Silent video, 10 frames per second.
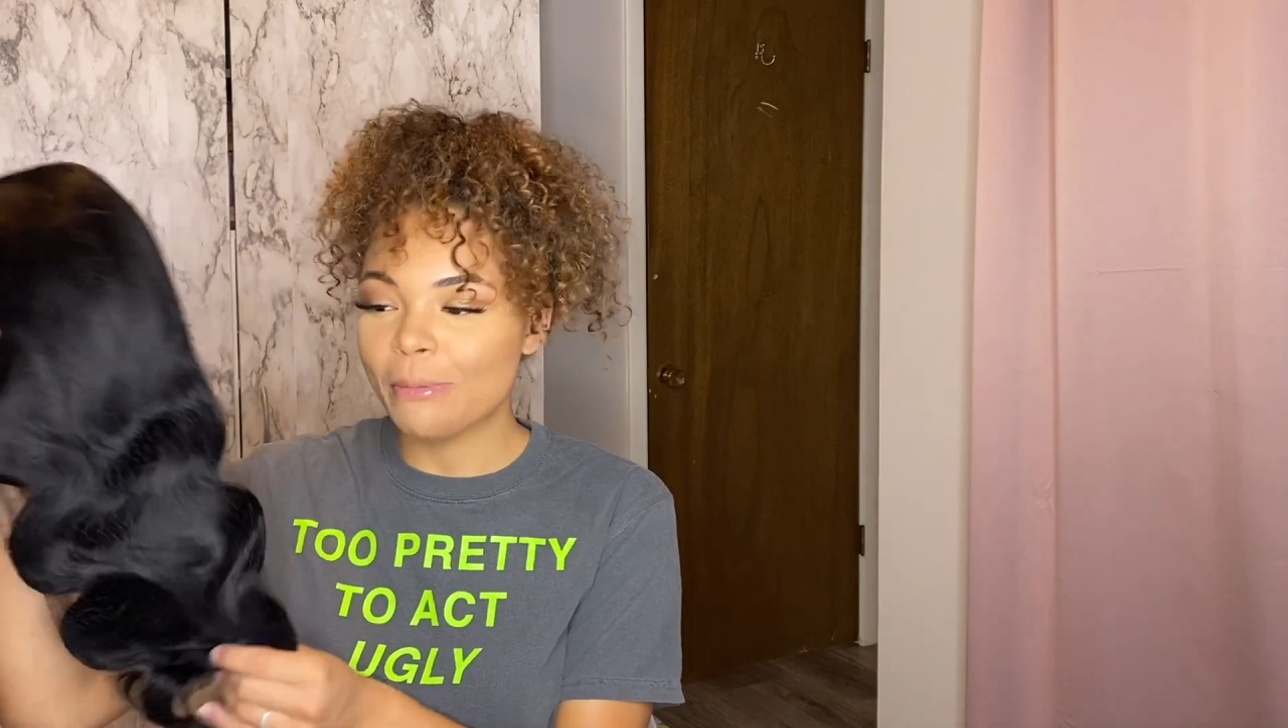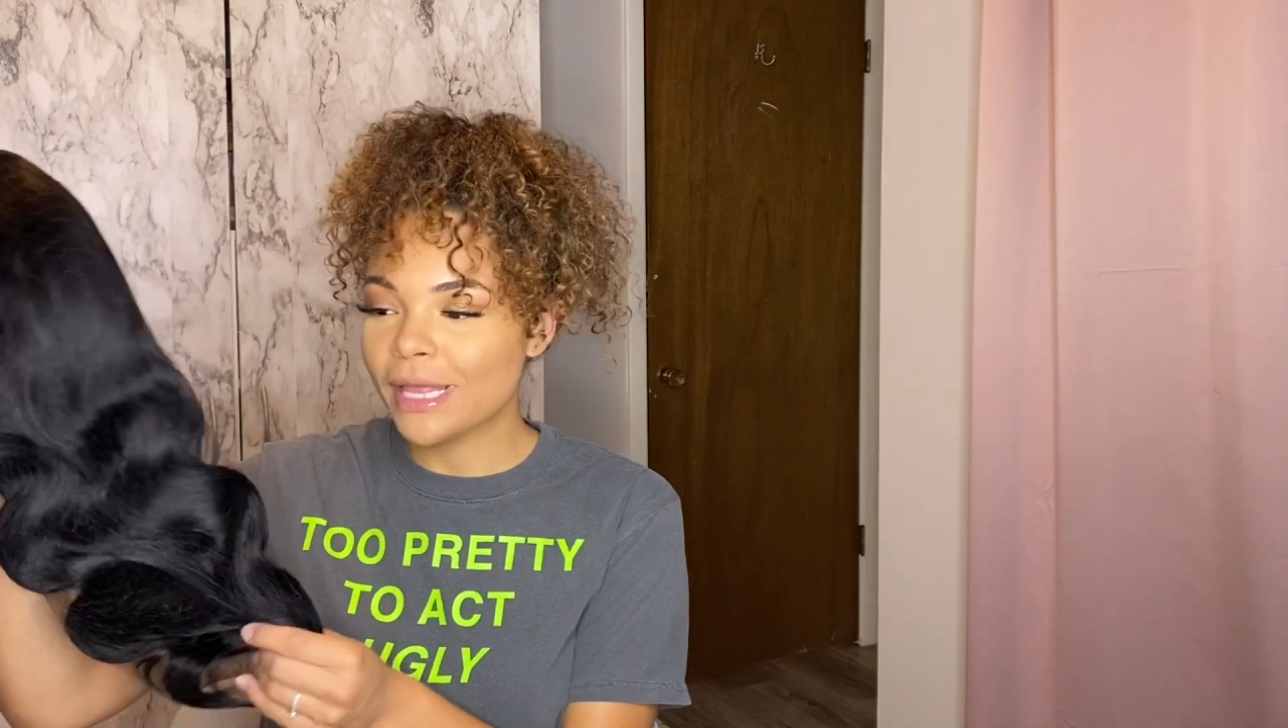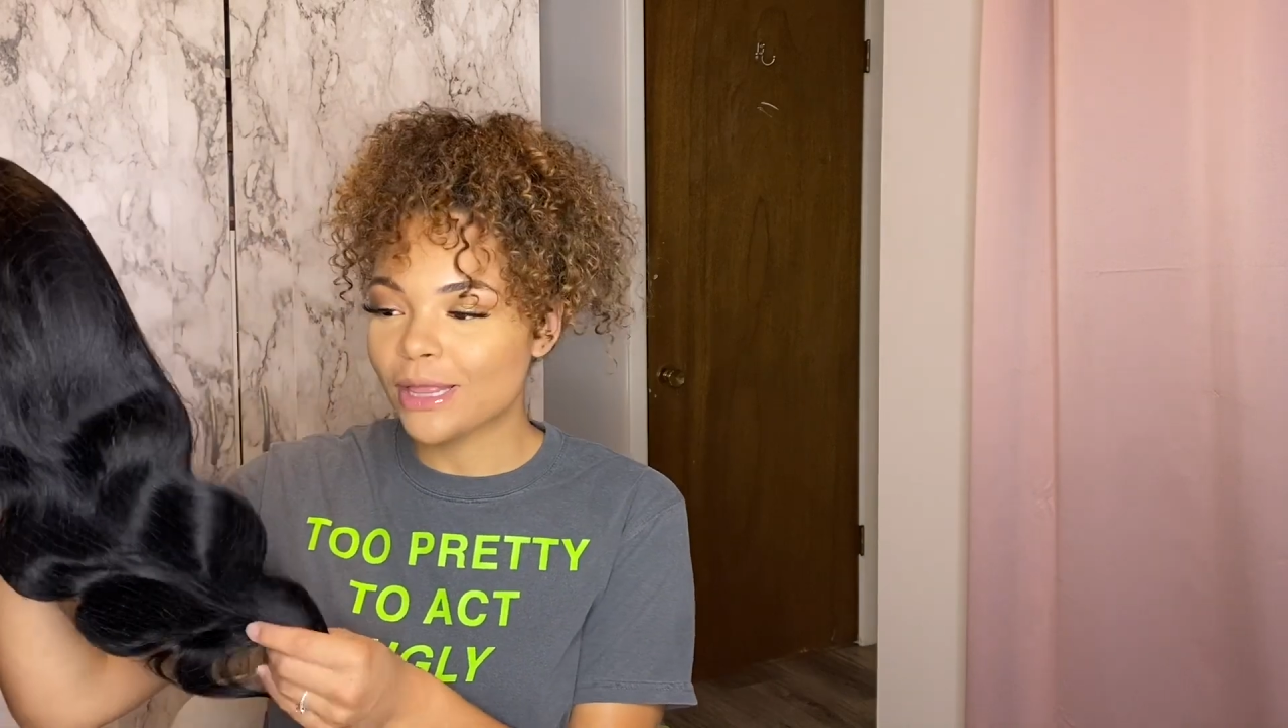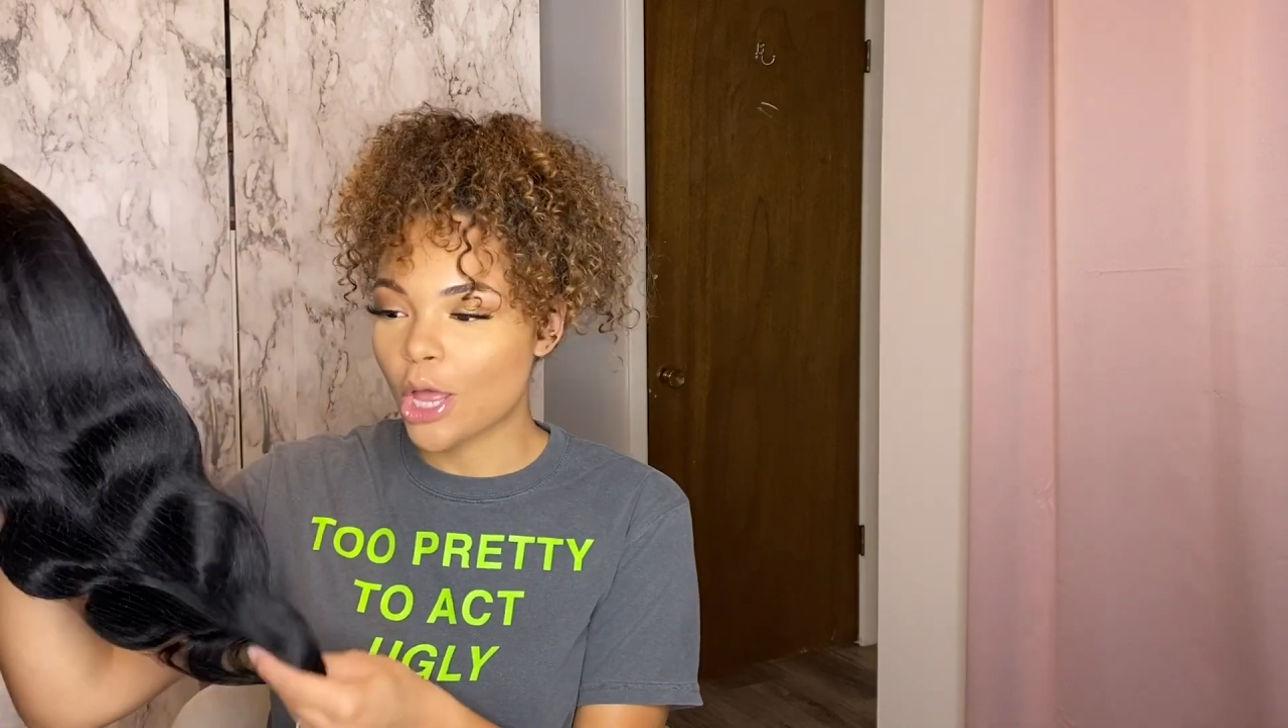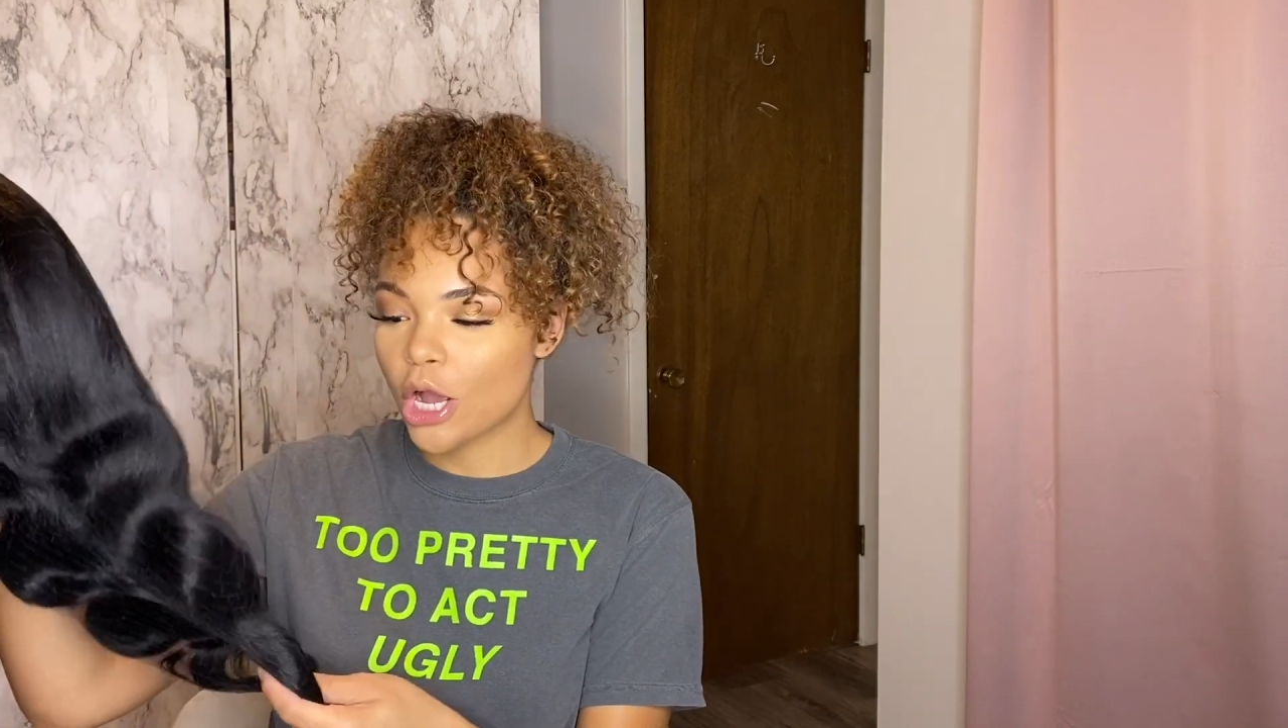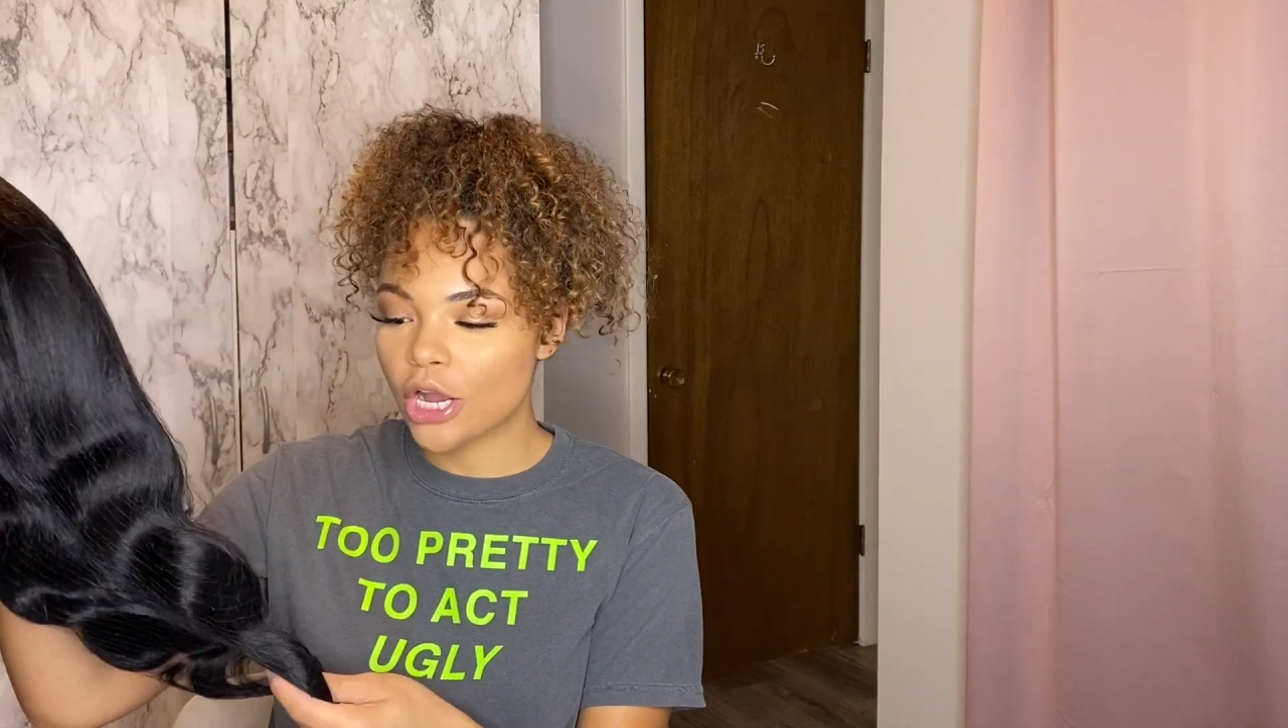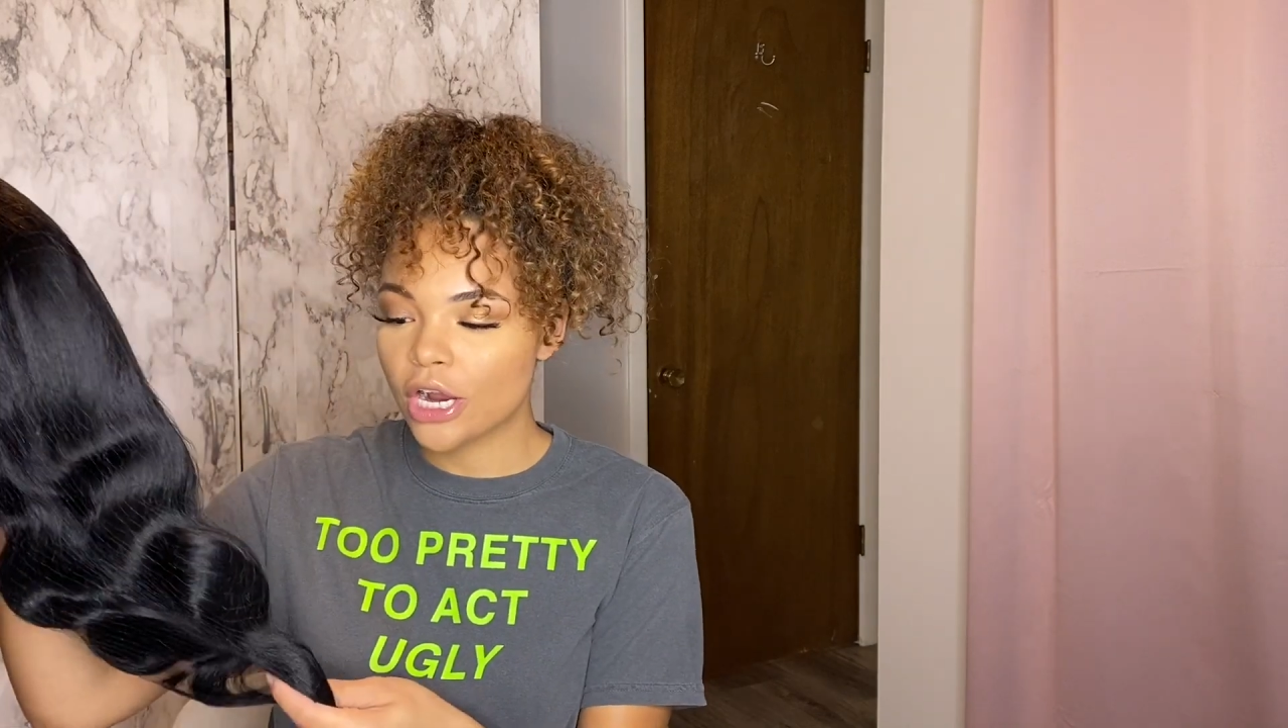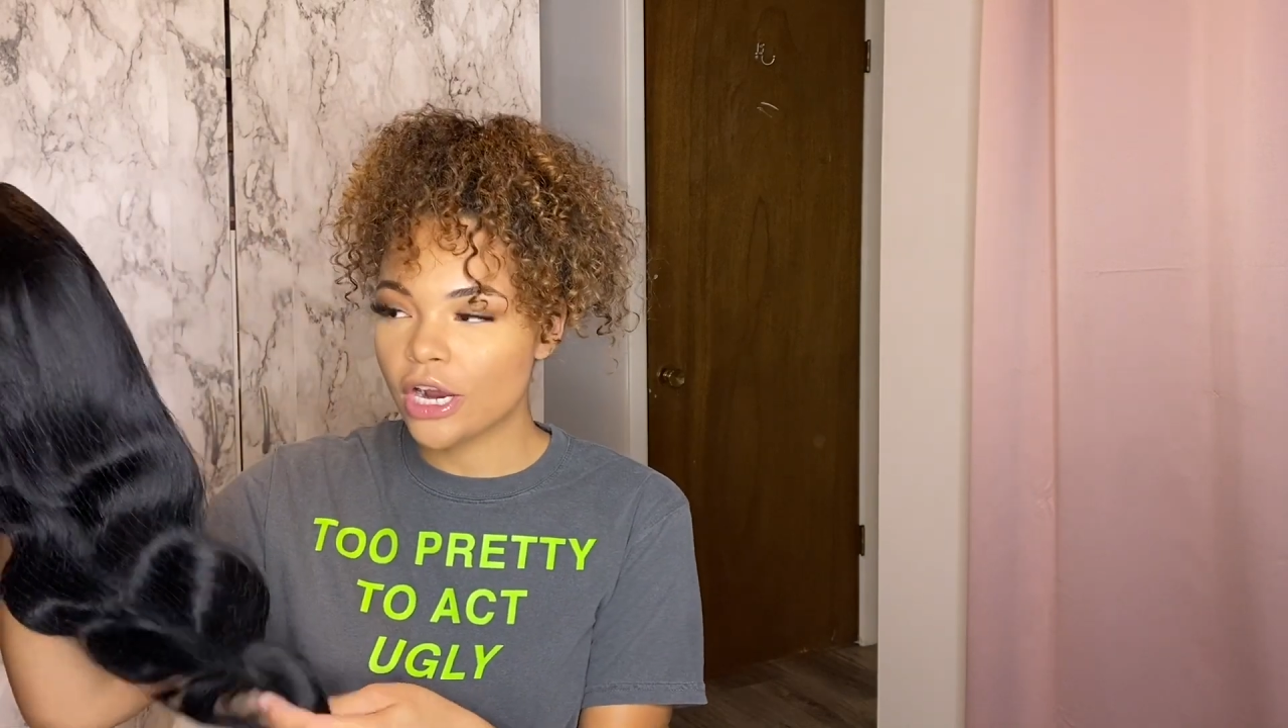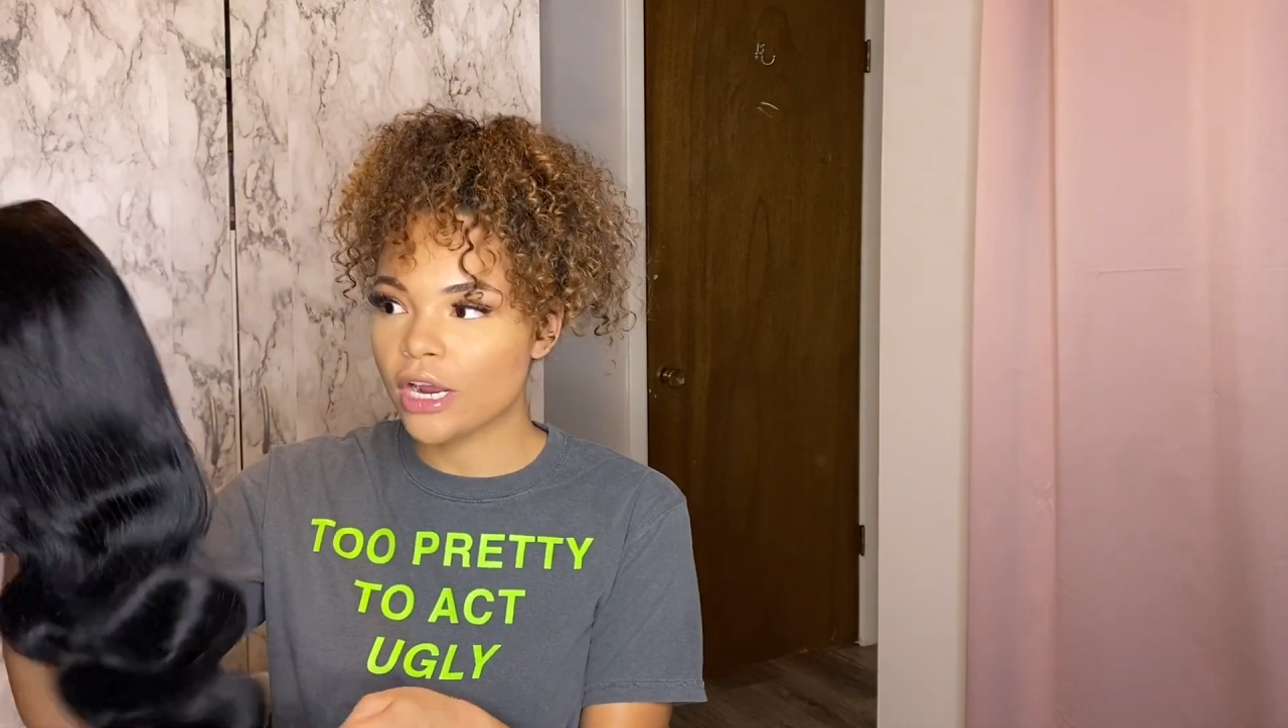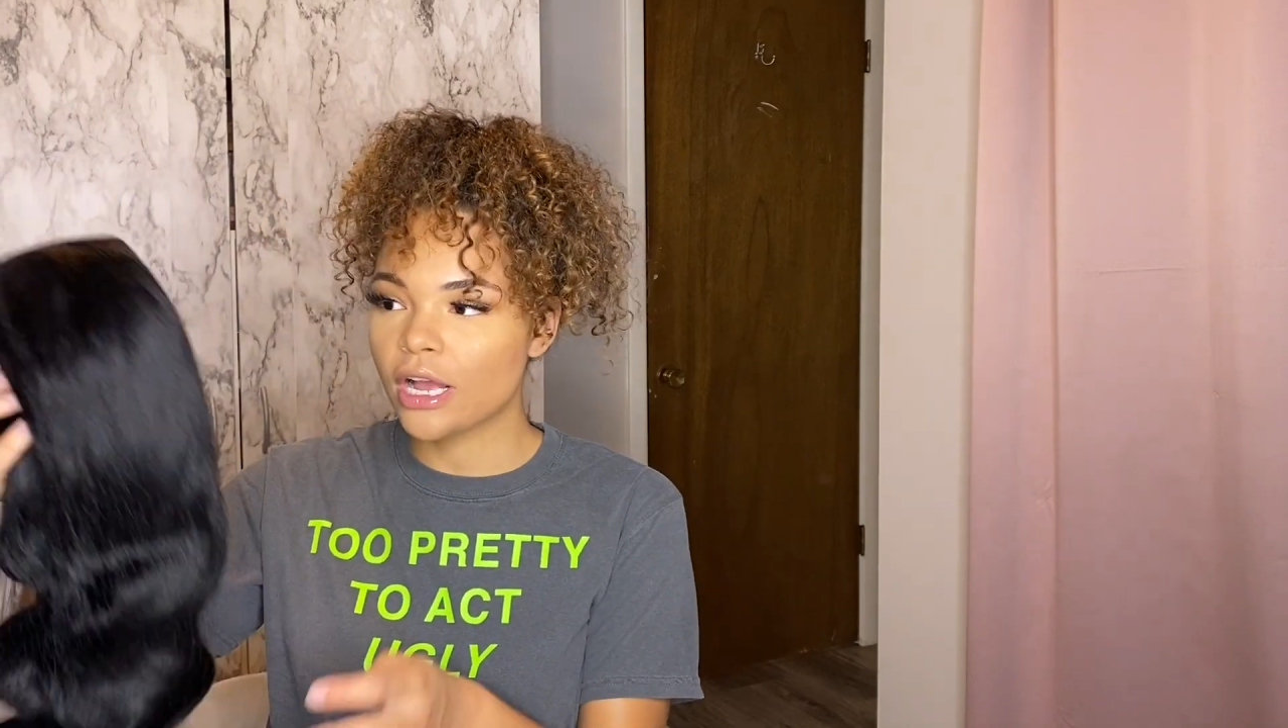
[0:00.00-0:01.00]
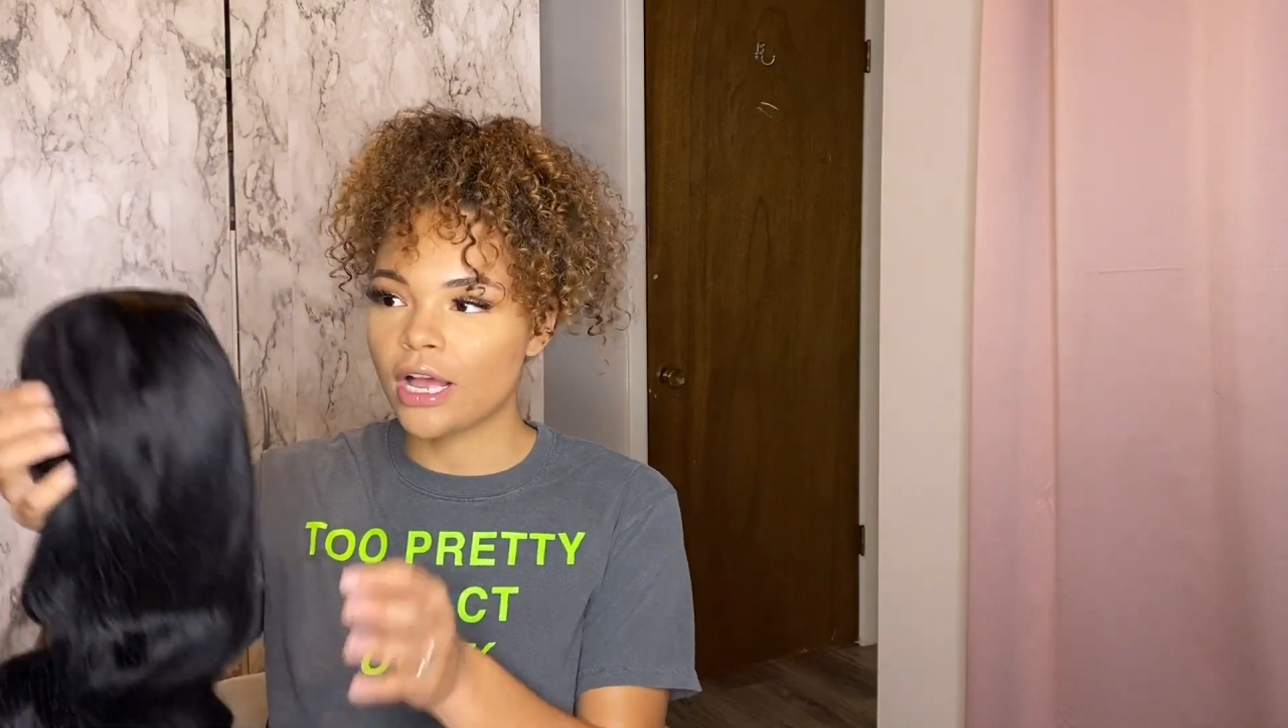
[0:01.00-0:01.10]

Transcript: bit longer.